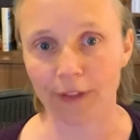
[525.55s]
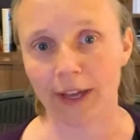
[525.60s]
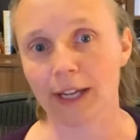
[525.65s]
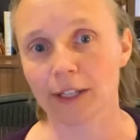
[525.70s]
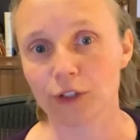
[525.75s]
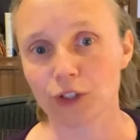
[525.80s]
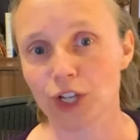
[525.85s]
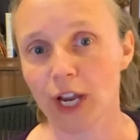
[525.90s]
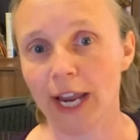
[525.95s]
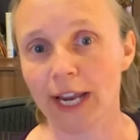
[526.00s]

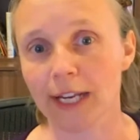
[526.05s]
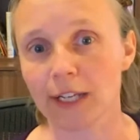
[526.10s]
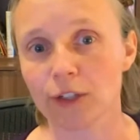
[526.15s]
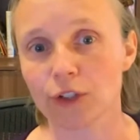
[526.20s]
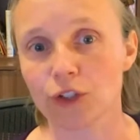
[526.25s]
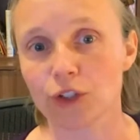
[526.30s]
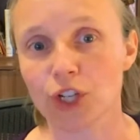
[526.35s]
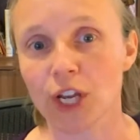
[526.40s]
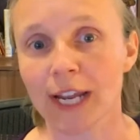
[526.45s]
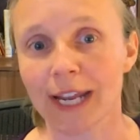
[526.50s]
that
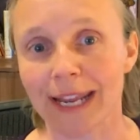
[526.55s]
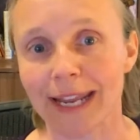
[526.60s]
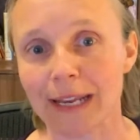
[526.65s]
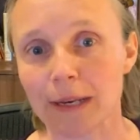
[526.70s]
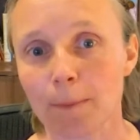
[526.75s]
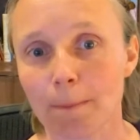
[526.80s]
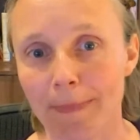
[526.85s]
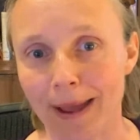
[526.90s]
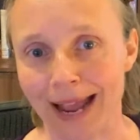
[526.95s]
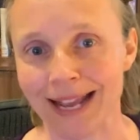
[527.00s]
change
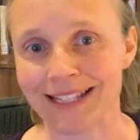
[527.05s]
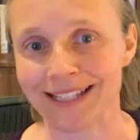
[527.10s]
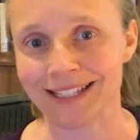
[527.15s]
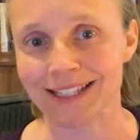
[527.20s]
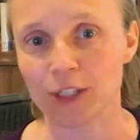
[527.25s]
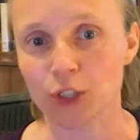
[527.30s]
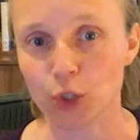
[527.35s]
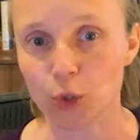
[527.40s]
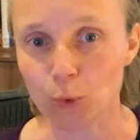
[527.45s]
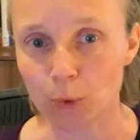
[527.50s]
in mass,
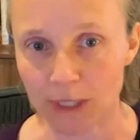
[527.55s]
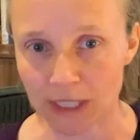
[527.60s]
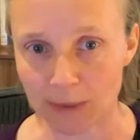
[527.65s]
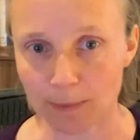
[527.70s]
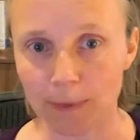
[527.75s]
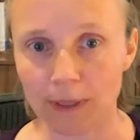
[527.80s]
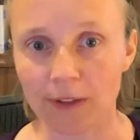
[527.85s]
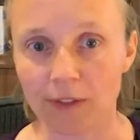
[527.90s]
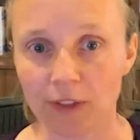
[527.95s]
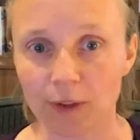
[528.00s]
as you
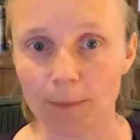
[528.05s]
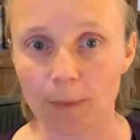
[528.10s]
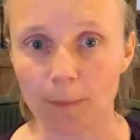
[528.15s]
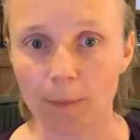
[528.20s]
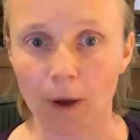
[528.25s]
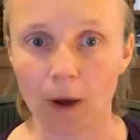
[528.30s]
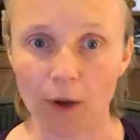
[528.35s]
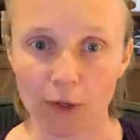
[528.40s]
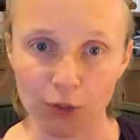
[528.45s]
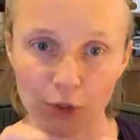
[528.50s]
split them
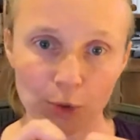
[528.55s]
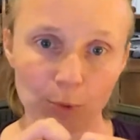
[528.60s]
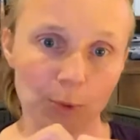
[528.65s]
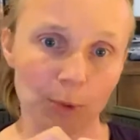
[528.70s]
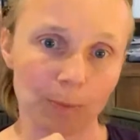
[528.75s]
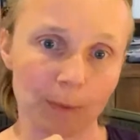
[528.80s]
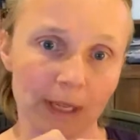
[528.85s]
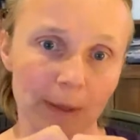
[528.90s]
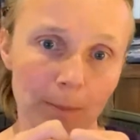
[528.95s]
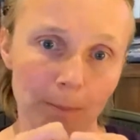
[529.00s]
apart, you
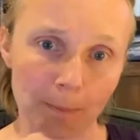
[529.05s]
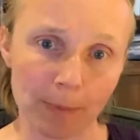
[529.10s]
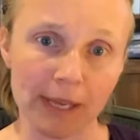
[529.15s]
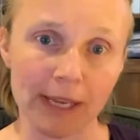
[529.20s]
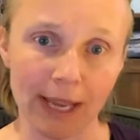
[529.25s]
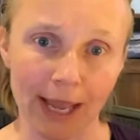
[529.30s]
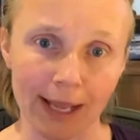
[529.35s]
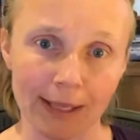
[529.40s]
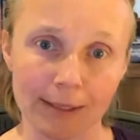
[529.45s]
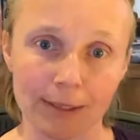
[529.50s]
split
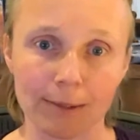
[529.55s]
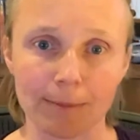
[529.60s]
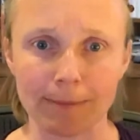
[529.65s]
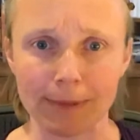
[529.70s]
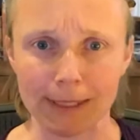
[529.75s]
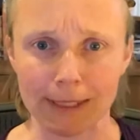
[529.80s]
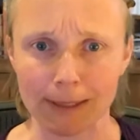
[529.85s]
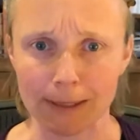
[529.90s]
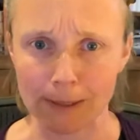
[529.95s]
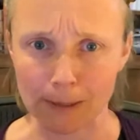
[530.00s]
big
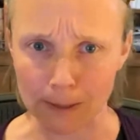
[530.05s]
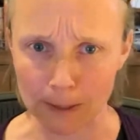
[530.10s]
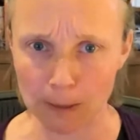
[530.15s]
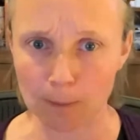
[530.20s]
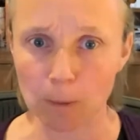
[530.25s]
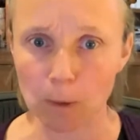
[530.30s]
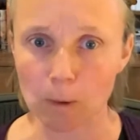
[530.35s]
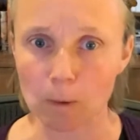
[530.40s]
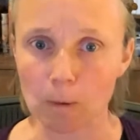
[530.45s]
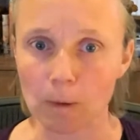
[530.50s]
atoms into
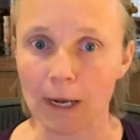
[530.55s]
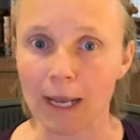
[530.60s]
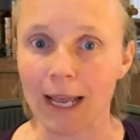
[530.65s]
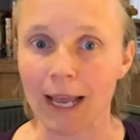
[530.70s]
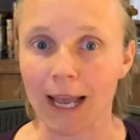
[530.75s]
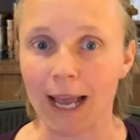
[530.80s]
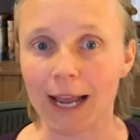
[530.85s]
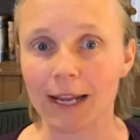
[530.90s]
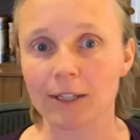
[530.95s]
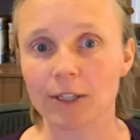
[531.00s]
small
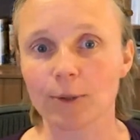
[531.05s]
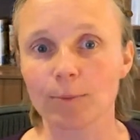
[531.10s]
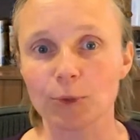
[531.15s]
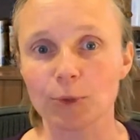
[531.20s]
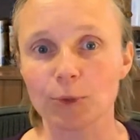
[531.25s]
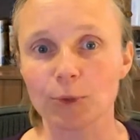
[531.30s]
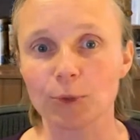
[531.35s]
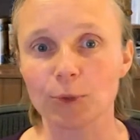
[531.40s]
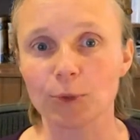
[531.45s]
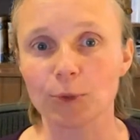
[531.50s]

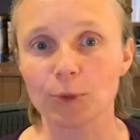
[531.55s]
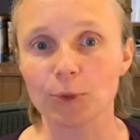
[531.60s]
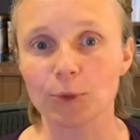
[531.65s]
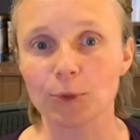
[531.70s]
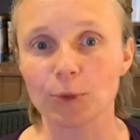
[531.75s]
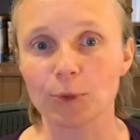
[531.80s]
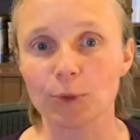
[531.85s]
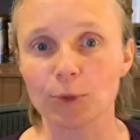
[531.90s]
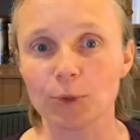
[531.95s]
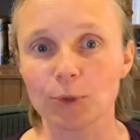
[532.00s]
atoms, you get a
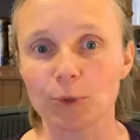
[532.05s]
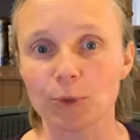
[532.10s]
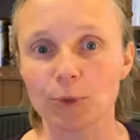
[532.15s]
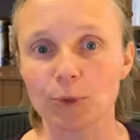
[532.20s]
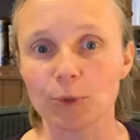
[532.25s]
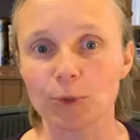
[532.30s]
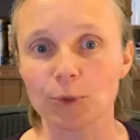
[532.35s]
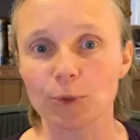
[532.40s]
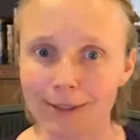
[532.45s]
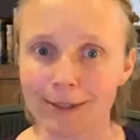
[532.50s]
change of
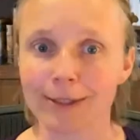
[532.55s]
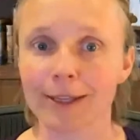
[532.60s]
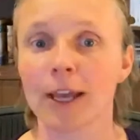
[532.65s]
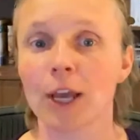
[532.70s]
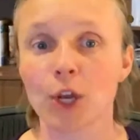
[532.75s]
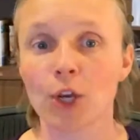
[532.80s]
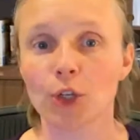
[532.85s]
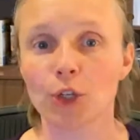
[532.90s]
mass,